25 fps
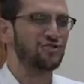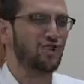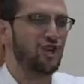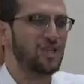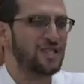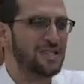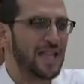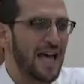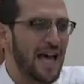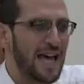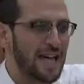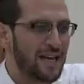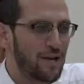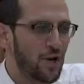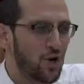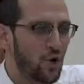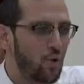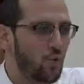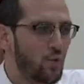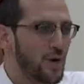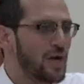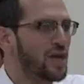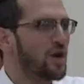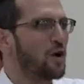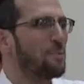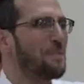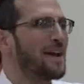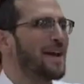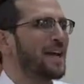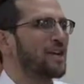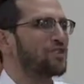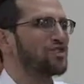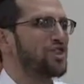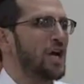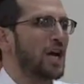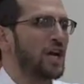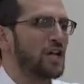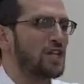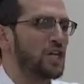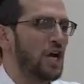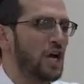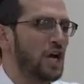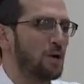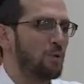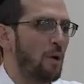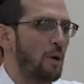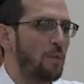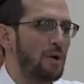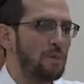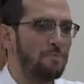just like we don't make a
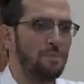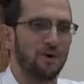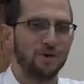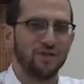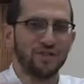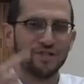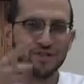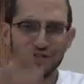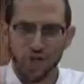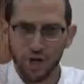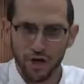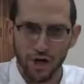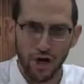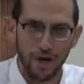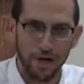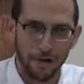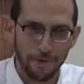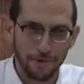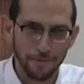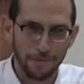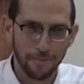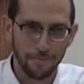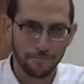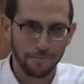shechianu when we build a sukkah.